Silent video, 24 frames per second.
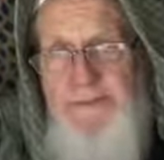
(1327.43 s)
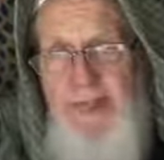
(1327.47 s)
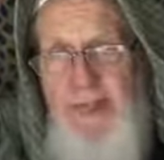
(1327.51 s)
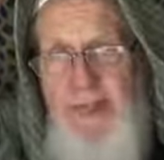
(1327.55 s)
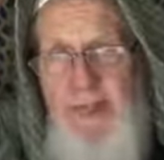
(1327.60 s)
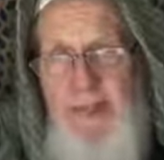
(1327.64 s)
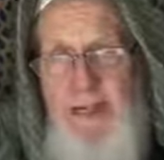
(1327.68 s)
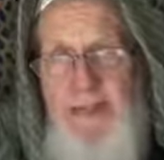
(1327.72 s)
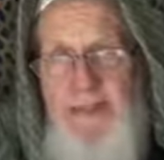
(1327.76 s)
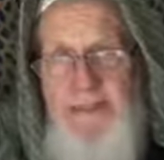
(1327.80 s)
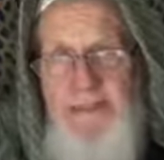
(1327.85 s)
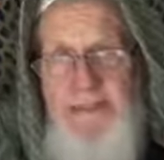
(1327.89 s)

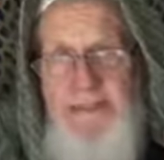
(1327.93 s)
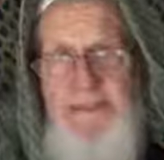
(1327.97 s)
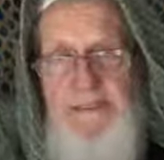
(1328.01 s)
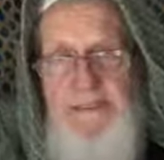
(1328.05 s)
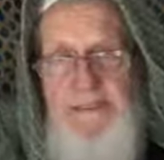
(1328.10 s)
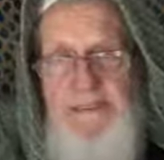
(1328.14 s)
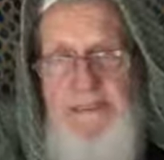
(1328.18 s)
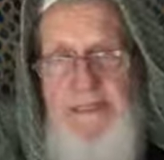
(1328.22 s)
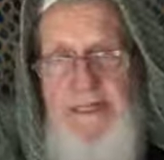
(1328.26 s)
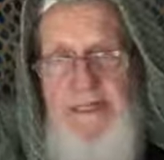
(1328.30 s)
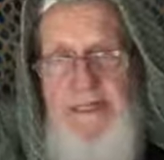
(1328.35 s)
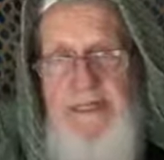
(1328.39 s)
And
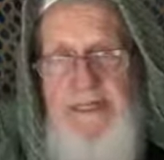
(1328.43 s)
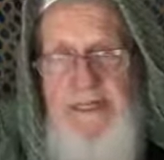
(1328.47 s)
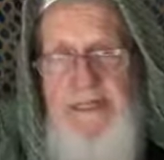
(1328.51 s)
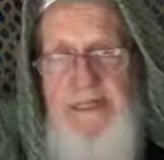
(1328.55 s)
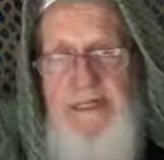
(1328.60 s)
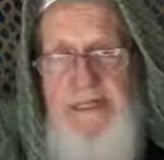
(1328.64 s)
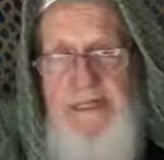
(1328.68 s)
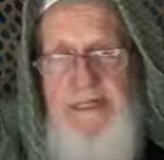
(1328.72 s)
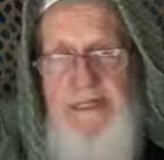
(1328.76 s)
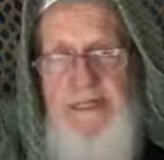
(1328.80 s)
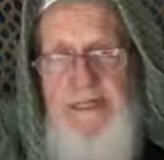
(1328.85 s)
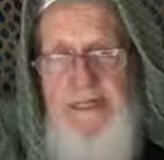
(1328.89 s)

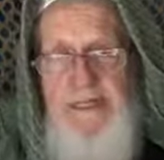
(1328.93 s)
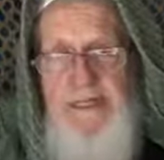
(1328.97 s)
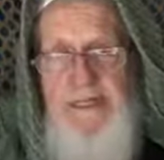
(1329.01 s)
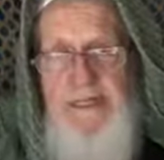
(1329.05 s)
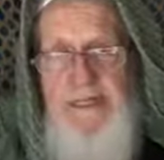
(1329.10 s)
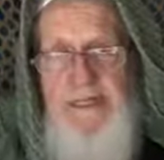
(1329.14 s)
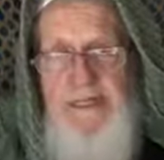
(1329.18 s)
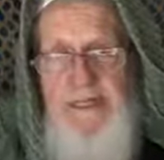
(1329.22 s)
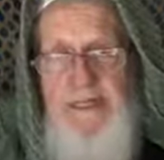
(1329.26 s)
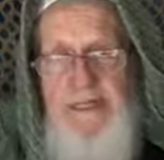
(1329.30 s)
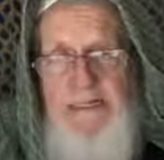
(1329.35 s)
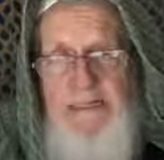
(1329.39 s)
Satan
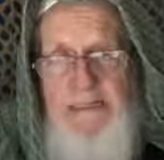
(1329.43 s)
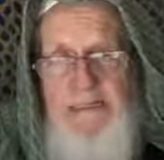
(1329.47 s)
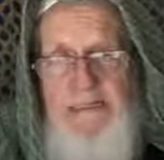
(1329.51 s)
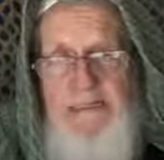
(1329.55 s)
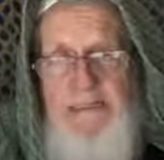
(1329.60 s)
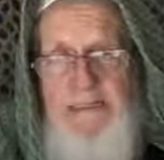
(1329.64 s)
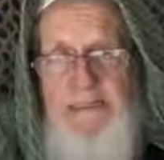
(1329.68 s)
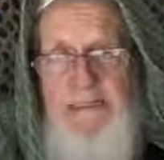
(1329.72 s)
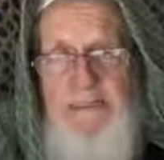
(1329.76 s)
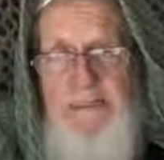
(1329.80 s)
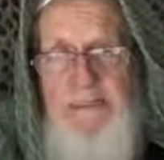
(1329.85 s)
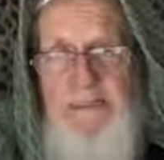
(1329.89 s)

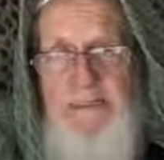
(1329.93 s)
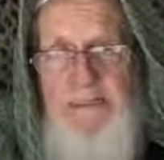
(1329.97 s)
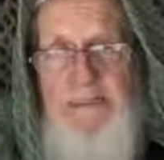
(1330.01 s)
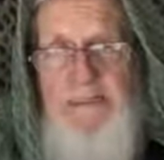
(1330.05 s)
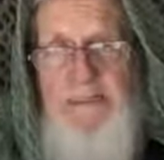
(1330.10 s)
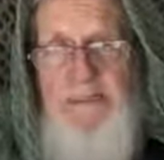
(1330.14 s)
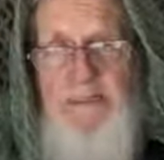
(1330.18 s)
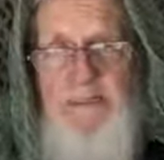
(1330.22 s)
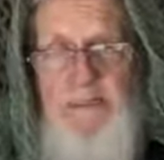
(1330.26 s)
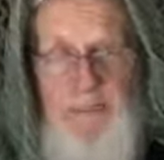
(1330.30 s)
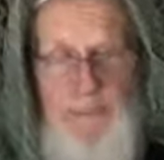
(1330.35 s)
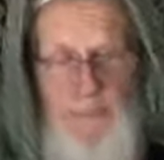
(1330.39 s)
is
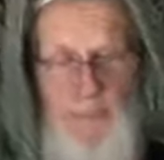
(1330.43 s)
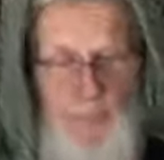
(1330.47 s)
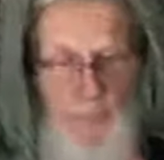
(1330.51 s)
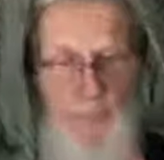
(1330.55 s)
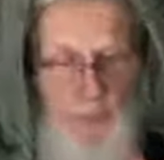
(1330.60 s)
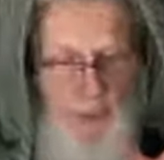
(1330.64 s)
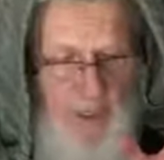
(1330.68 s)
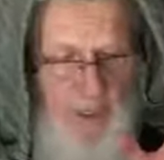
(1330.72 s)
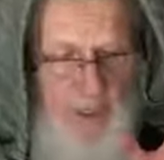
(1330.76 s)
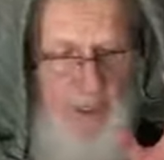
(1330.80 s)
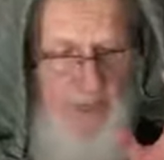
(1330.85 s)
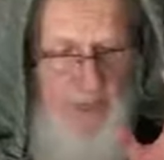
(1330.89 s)
the
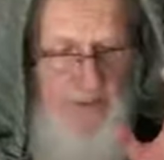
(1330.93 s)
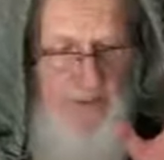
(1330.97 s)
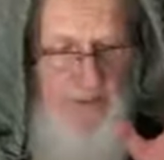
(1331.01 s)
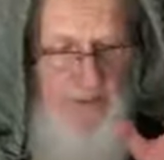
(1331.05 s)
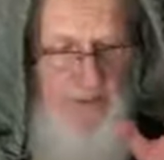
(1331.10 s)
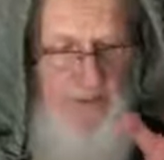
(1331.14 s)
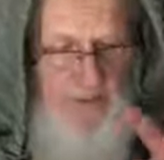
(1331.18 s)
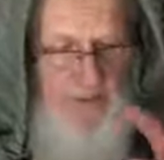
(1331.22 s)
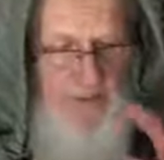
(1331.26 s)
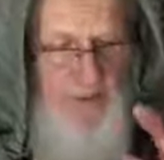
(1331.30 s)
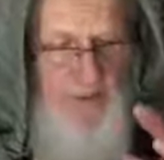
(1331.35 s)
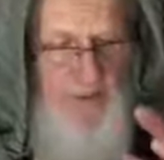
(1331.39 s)
one
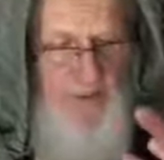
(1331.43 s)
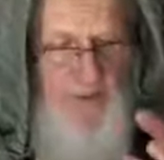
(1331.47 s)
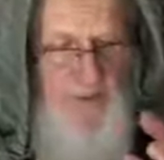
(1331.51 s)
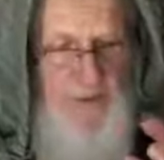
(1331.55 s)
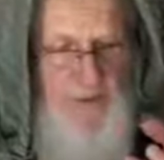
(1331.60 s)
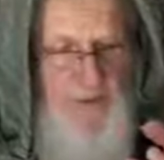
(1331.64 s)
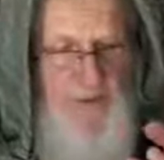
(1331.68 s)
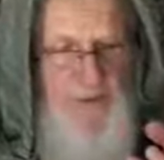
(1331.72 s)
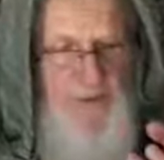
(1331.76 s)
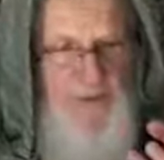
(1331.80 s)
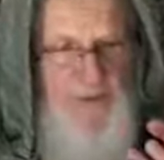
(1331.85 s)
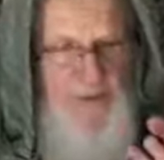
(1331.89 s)
that
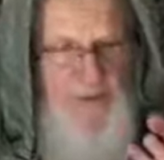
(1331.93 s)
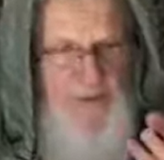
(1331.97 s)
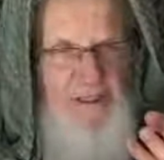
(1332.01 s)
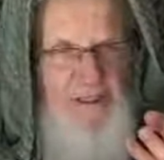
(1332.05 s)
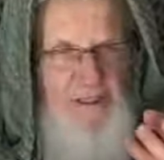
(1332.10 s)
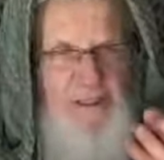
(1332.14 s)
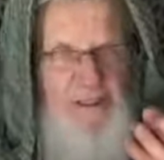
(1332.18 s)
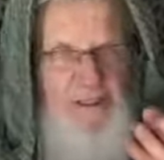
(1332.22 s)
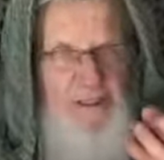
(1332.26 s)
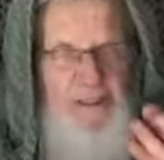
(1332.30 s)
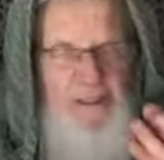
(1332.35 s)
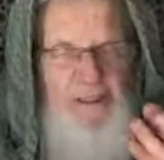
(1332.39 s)

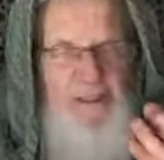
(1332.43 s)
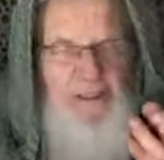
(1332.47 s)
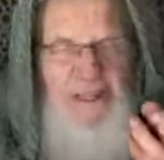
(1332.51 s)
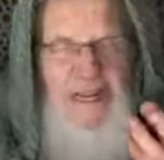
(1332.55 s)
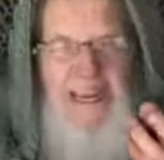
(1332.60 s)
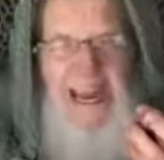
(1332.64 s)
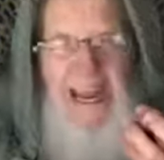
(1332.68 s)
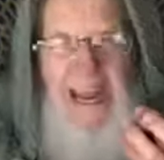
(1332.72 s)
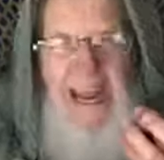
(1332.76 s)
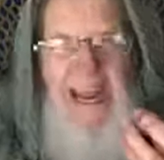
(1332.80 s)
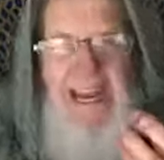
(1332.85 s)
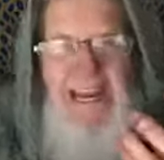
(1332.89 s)
turns your
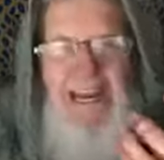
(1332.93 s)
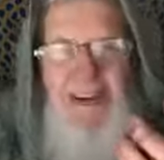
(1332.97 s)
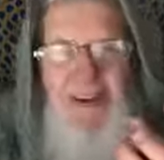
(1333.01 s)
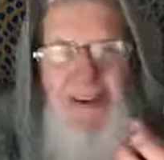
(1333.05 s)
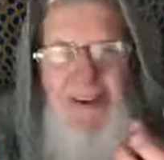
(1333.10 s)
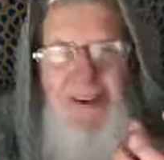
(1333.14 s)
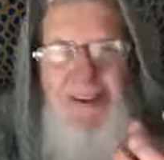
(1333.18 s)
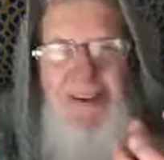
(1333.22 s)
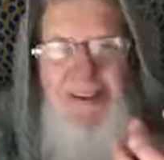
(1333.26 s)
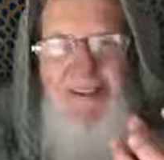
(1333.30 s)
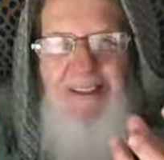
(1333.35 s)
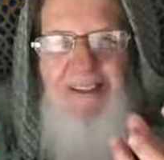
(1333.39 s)

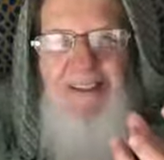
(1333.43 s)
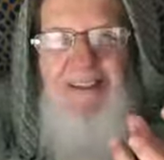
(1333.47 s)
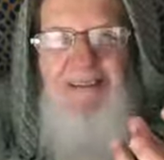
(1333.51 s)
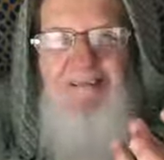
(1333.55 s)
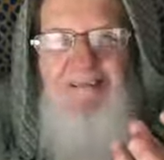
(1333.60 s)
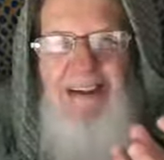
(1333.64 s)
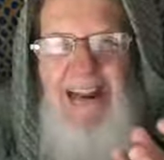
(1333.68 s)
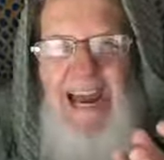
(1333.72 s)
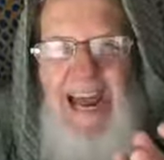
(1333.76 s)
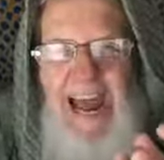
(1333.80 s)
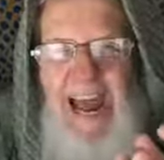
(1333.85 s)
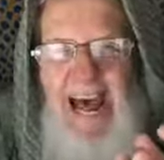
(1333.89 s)
anger into
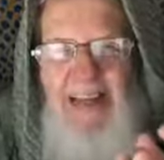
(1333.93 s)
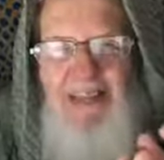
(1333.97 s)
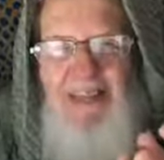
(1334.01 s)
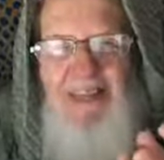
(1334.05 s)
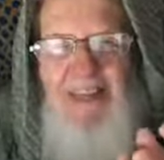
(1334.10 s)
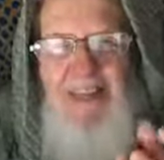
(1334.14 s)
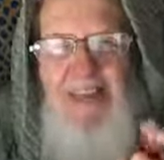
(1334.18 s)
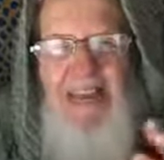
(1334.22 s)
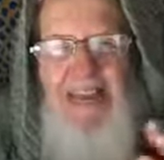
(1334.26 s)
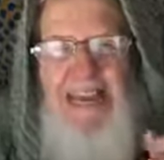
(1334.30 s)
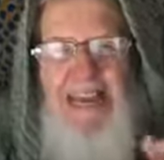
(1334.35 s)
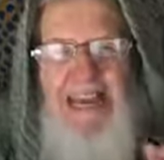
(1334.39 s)

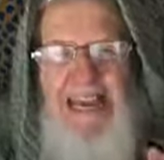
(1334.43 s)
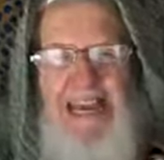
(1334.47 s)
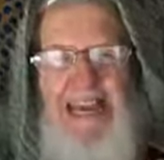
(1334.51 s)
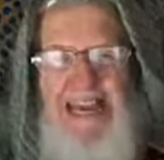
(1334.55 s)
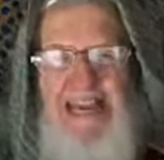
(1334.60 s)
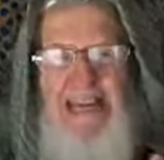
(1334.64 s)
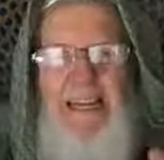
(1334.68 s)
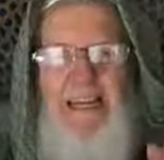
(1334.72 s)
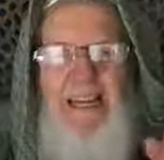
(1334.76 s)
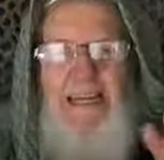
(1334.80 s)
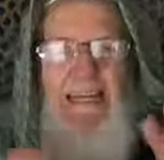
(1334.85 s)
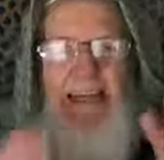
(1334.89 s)
wrath.
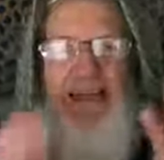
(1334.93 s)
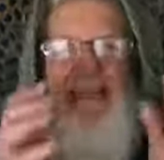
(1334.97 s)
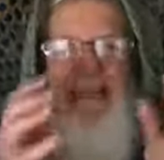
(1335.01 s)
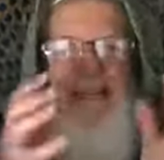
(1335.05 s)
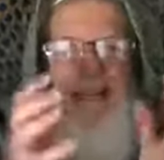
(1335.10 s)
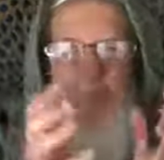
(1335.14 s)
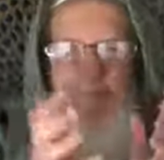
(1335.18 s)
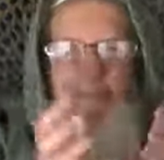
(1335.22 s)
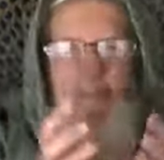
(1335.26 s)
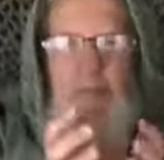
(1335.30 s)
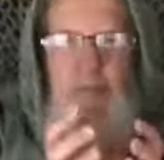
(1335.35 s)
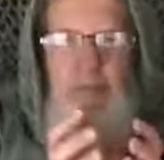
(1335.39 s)
And the
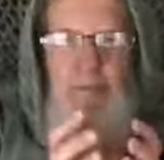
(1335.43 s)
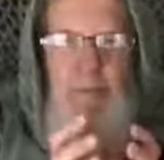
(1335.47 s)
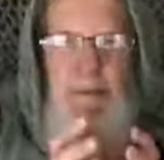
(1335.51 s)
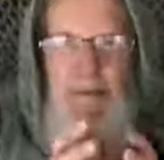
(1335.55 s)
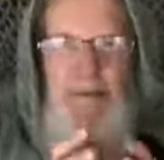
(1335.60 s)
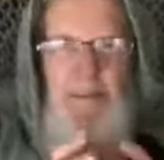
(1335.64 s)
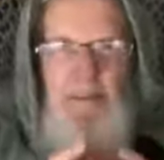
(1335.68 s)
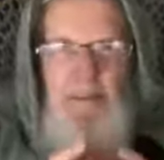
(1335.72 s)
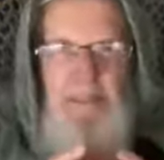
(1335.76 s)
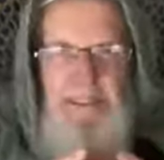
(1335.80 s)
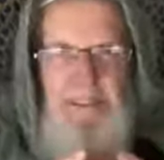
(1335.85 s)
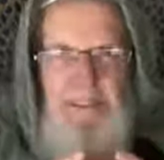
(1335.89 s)
difference
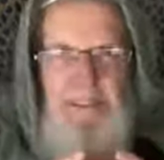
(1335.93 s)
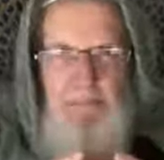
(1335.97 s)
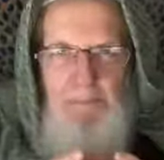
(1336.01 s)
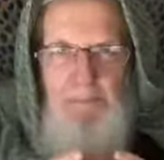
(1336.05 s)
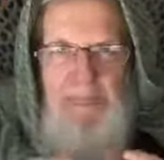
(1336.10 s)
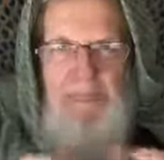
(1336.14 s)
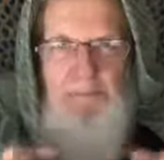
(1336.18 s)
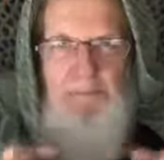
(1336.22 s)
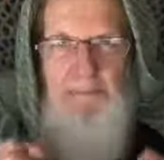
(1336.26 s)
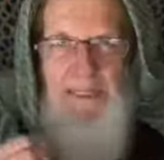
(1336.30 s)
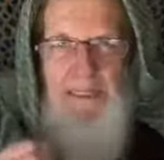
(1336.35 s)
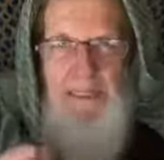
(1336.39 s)
between
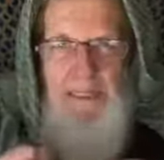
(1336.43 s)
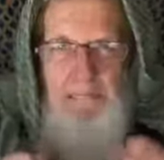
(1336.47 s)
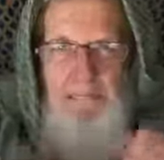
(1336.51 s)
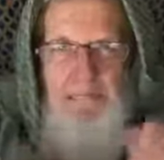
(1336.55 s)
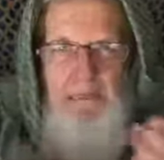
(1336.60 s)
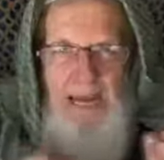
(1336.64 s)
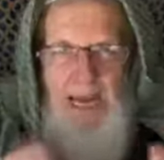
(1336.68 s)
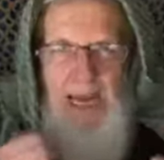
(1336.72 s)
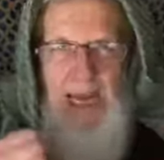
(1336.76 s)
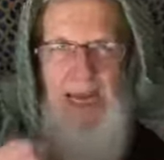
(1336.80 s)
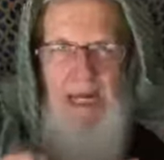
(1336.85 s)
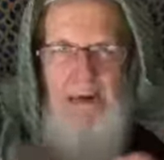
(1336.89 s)
somebody being
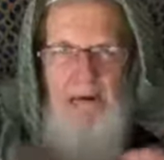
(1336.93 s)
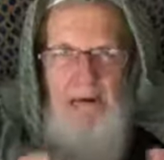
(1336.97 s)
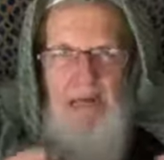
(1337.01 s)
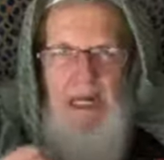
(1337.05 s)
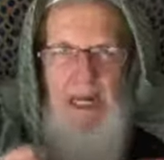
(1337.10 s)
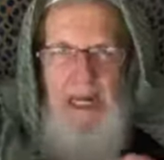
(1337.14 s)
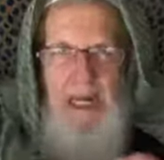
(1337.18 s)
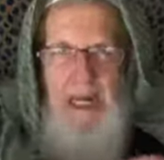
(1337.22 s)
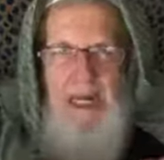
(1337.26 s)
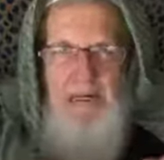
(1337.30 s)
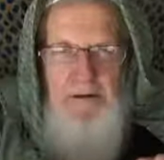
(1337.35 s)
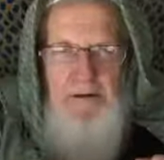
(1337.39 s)
mad or
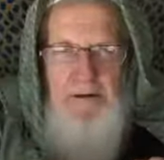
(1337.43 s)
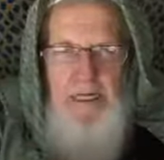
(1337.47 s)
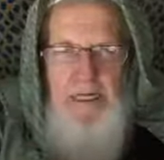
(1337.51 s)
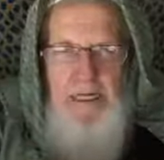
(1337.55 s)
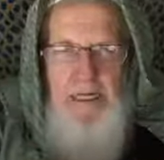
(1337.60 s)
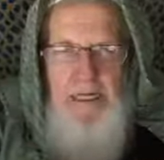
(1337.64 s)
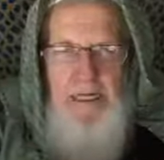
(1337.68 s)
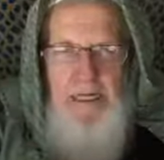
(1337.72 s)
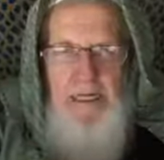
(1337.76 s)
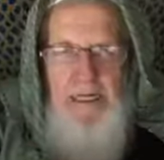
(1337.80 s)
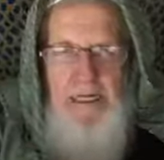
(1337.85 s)
angry